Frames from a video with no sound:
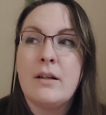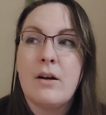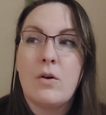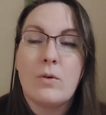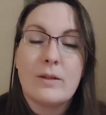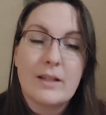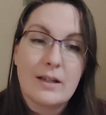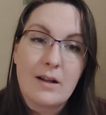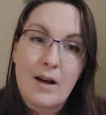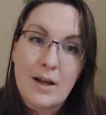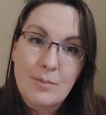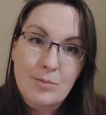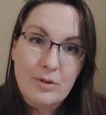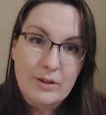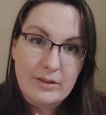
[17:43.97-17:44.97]
or in the
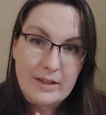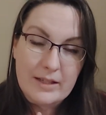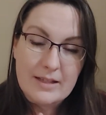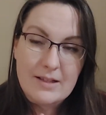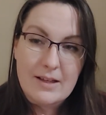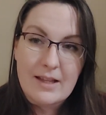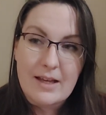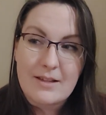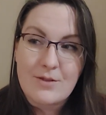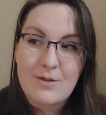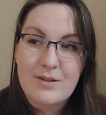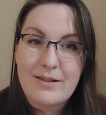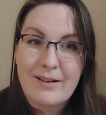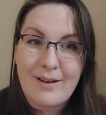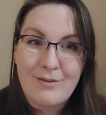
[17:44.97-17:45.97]
library and things like that. So
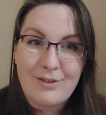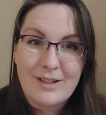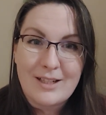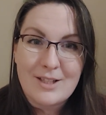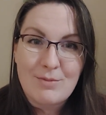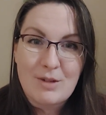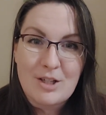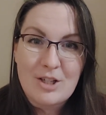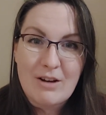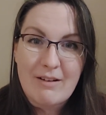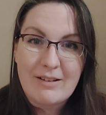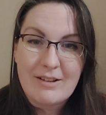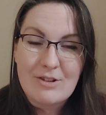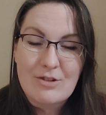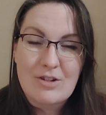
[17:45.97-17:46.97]
it's lovely to be
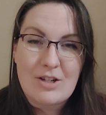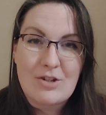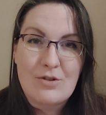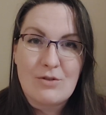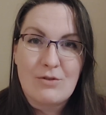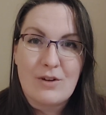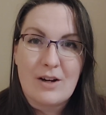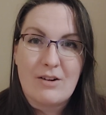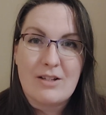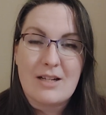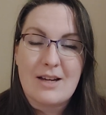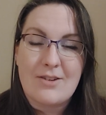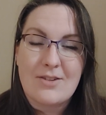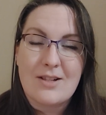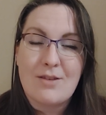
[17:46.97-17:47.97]
sharing those traditional fairy
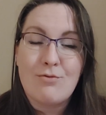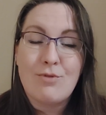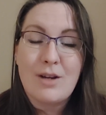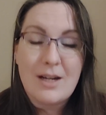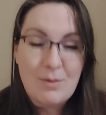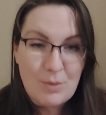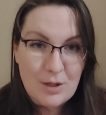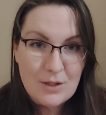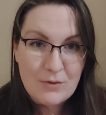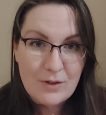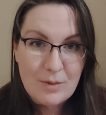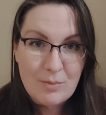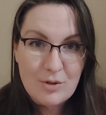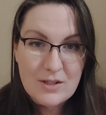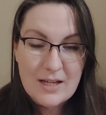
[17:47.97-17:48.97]
tales, and they're really
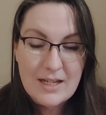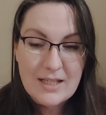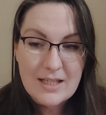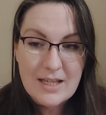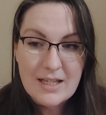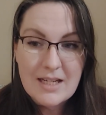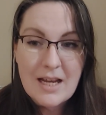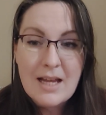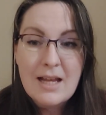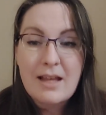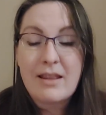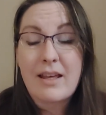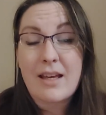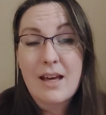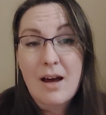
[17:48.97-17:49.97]
beautifully presented.
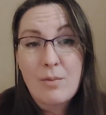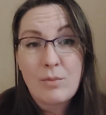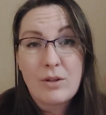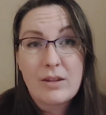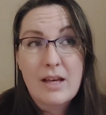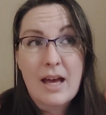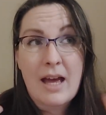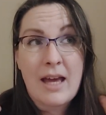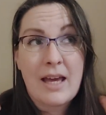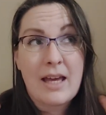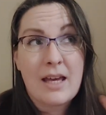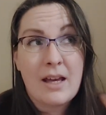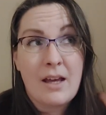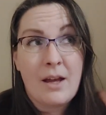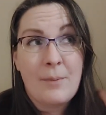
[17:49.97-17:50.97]
They come with
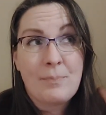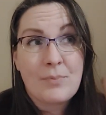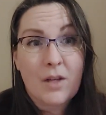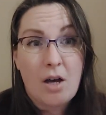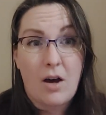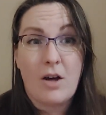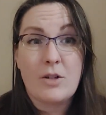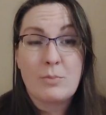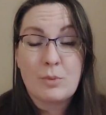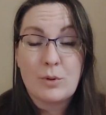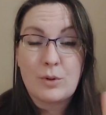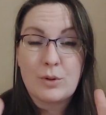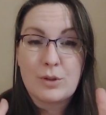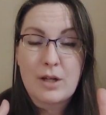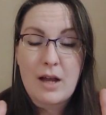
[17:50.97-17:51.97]
a
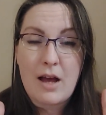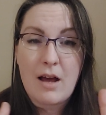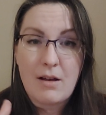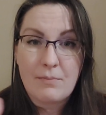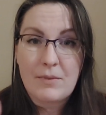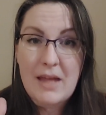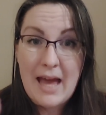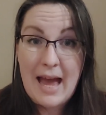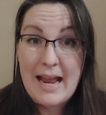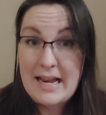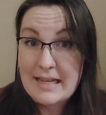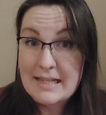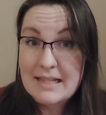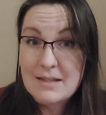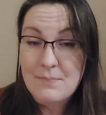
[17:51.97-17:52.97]
cardboard
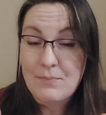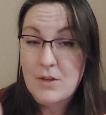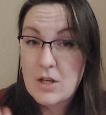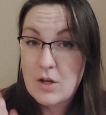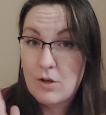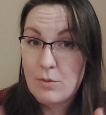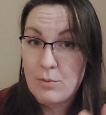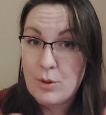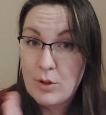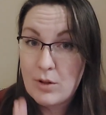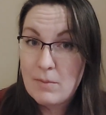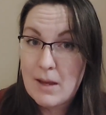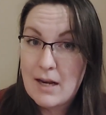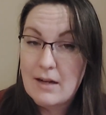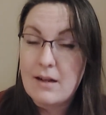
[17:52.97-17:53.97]
case that you can put
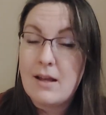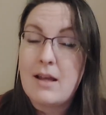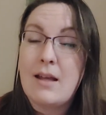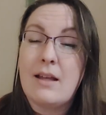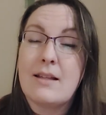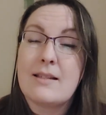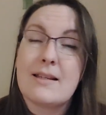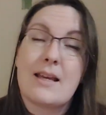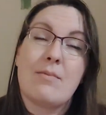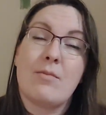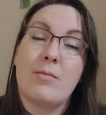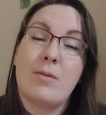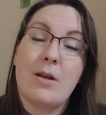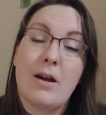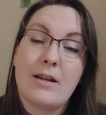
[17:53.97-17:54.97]
them in to keep
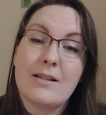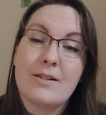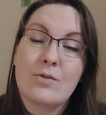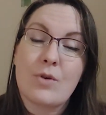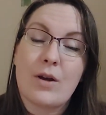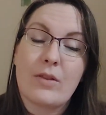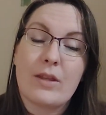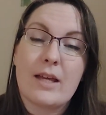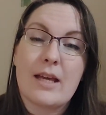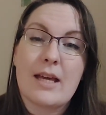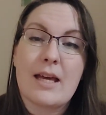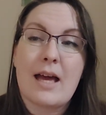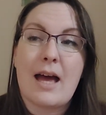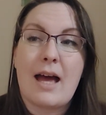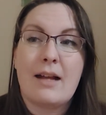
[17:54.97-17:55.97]
them nice throughout the
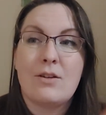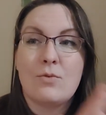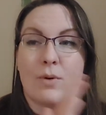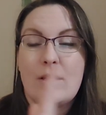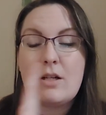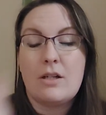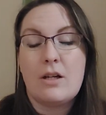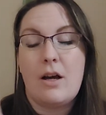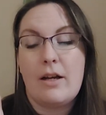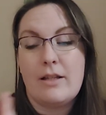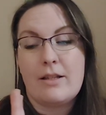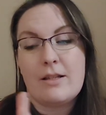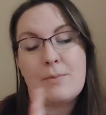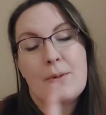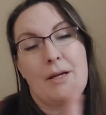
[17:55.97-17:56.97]
year, and when you line
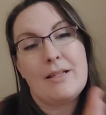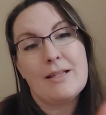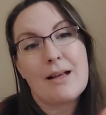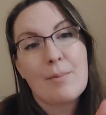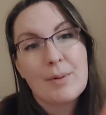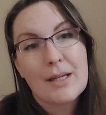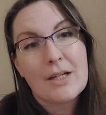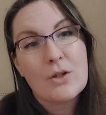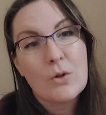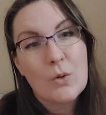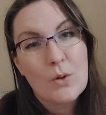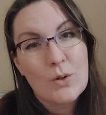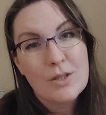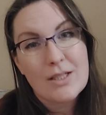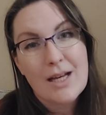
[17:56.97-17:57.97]
the spines up in
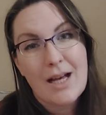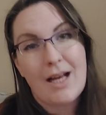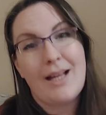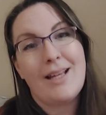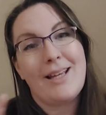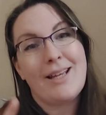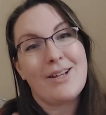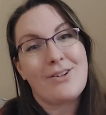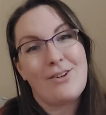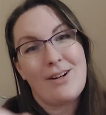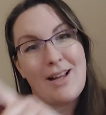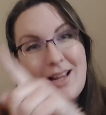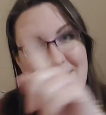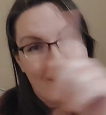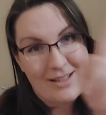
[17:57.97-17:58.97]
order, it
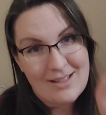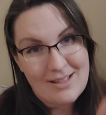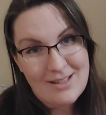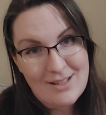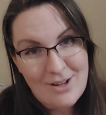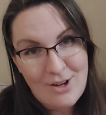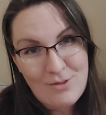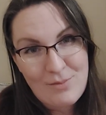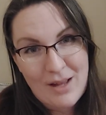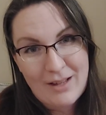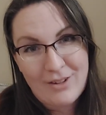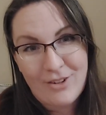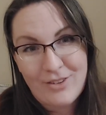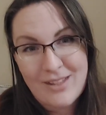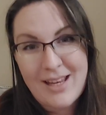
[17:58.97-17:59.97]
creates a
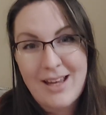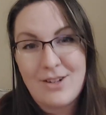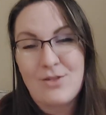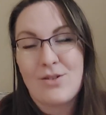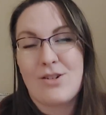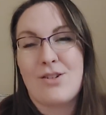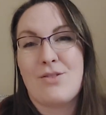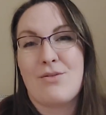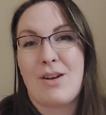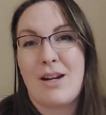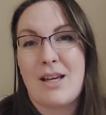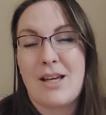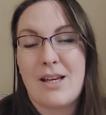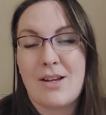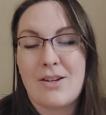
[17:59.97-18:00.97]
snowman on the edge, which is really
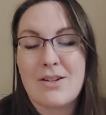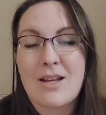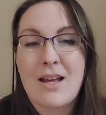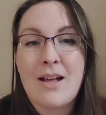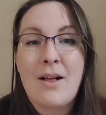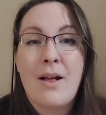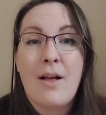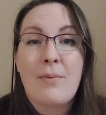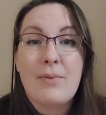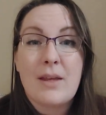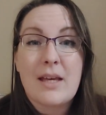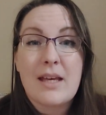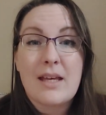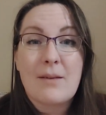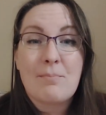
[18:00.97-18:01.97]
cute.
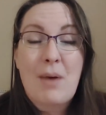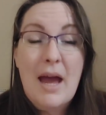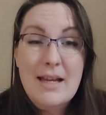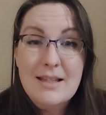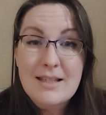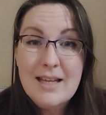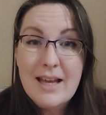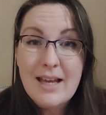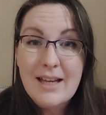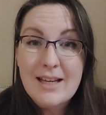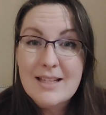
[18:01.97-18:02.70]
The painting